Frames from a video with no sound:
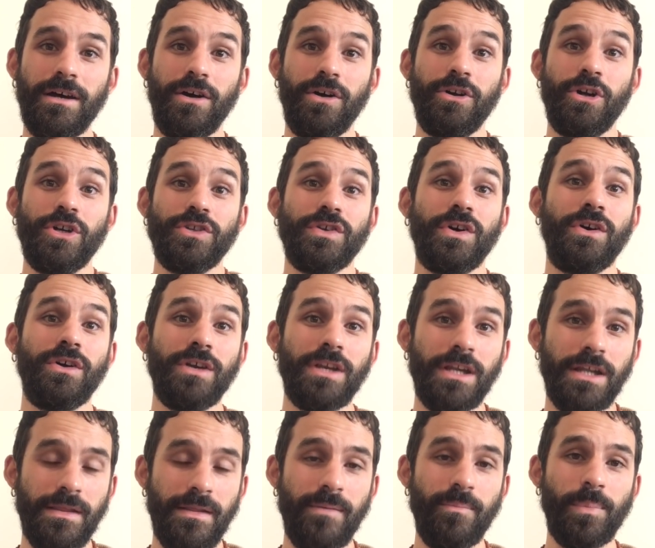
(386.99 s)
not
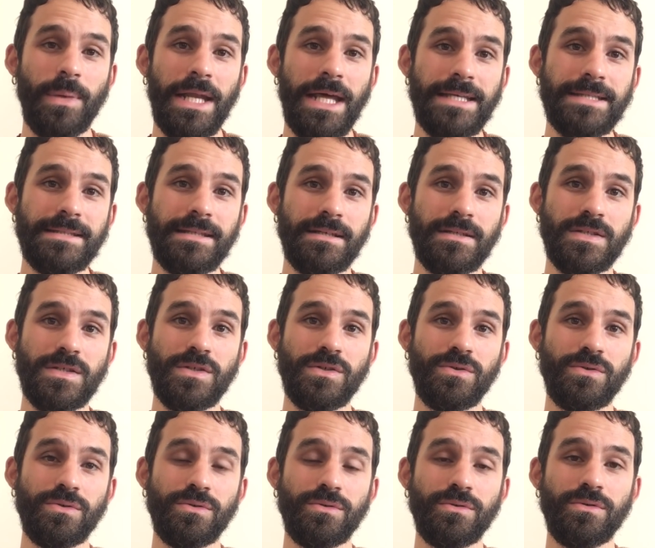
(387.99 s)
only the plastics
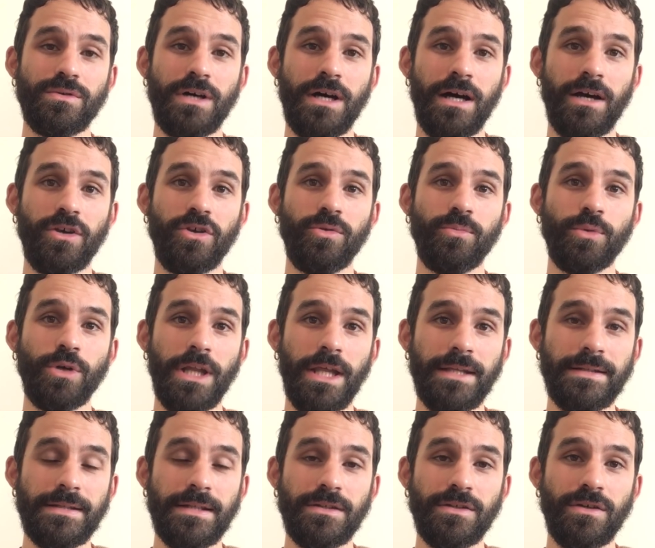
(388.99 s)
you
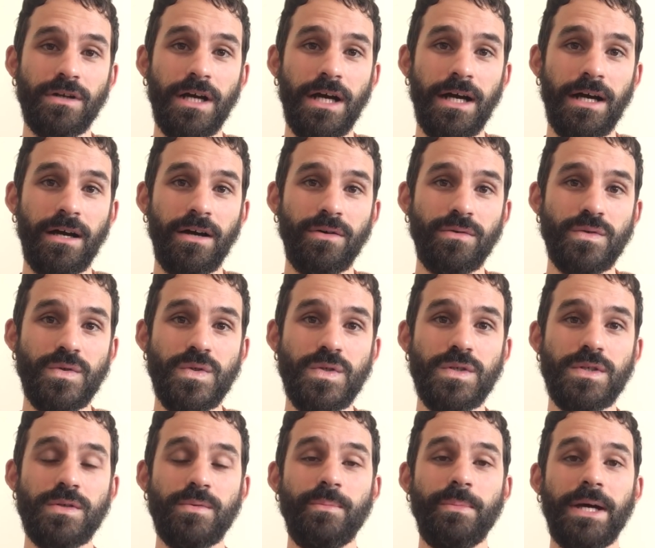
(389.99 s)
accumulate in your
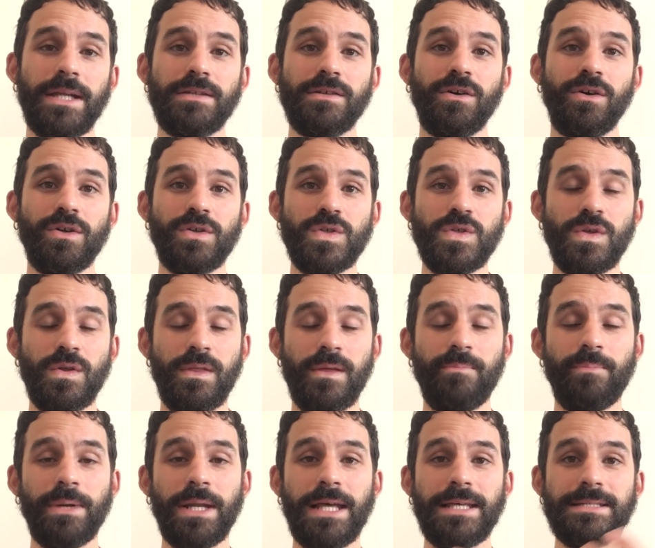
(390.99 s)
house, but also the
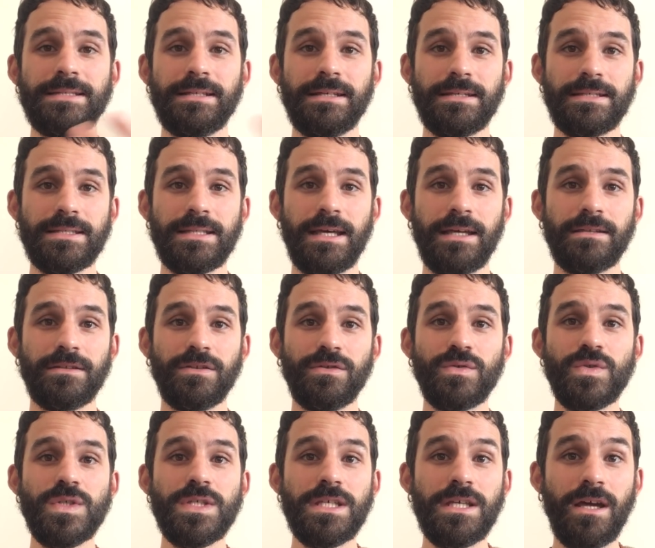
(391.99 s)
plastics that you
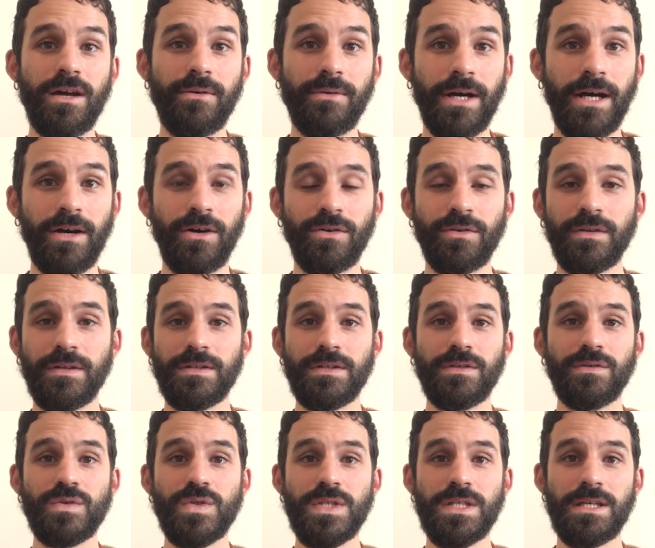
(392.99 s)
see around, that
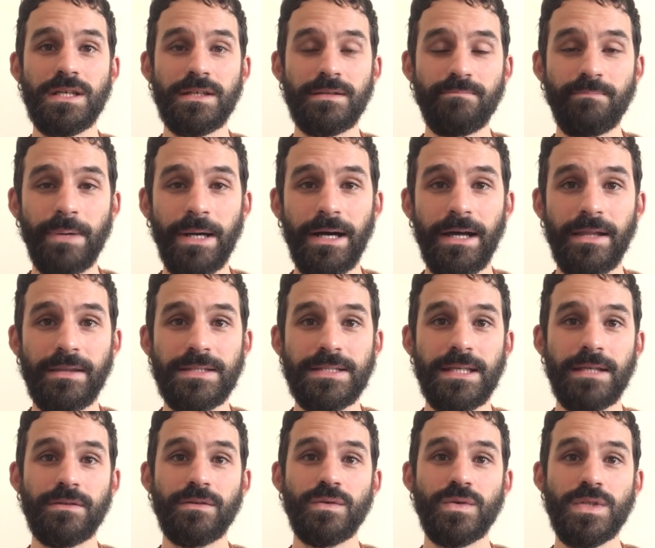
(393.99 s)
you see in paths,
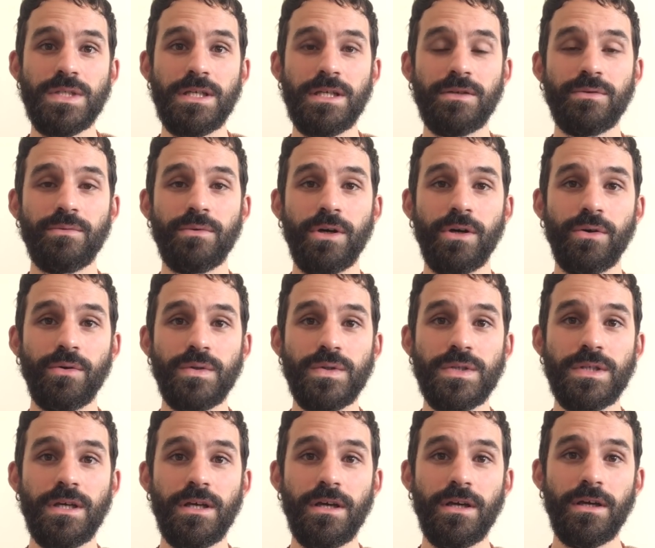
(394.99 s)
that you see in
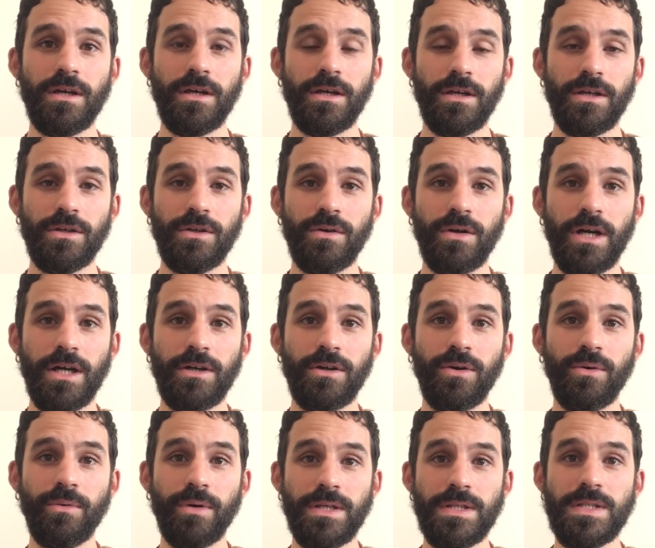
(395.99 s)
roads, you can
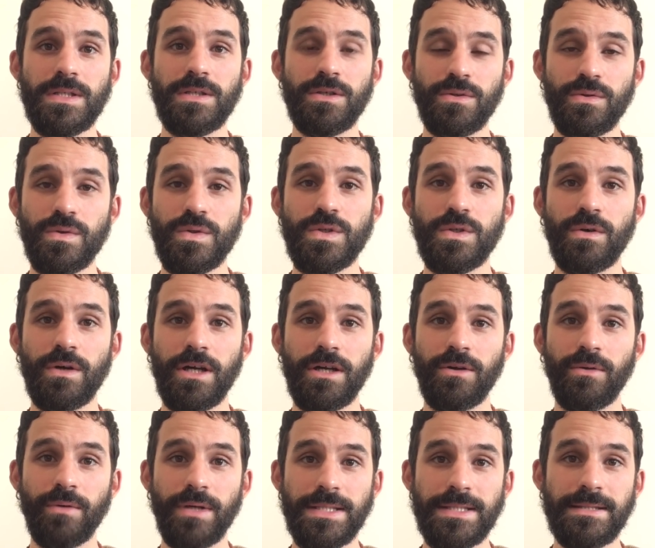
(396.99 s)
always use, you can
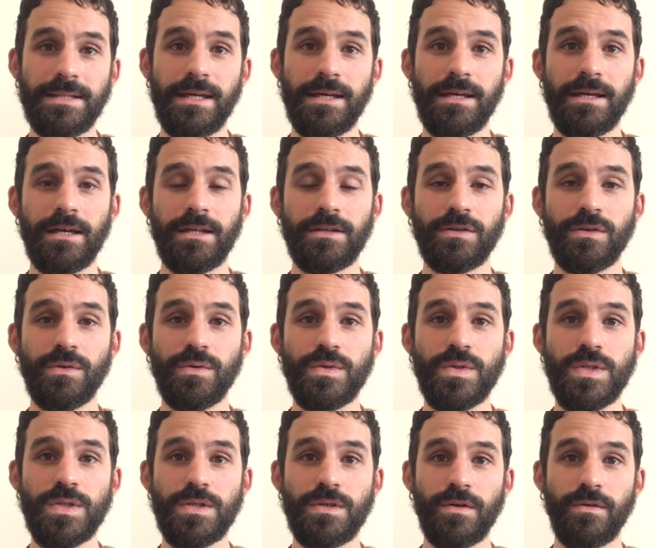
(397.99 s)
always take and
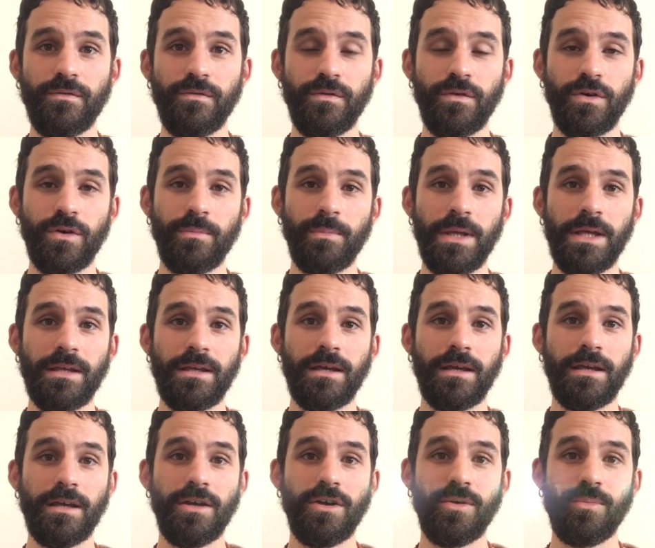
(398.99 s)
use for
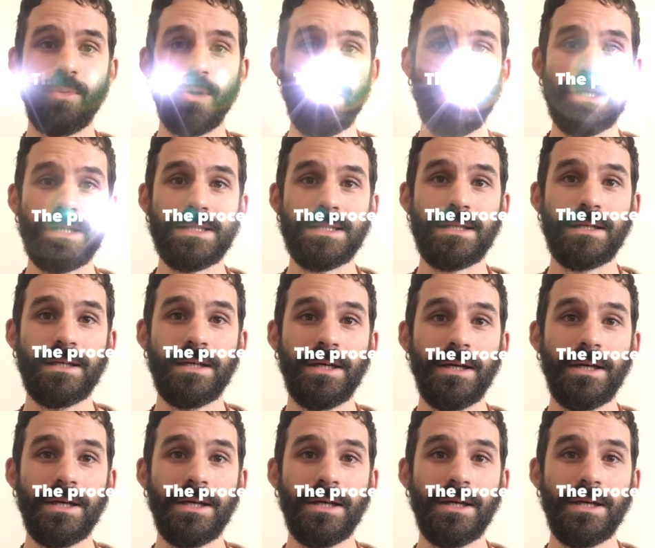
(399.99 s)
making eco bricks.